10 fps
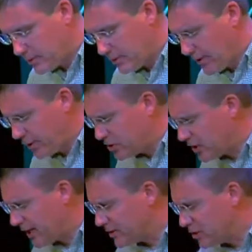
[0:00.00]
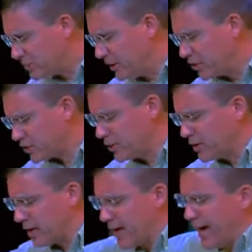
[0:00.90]
Father, a chance to speak truth
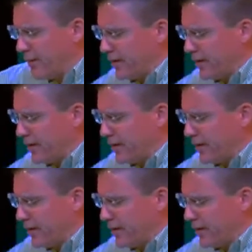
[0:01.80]
in life,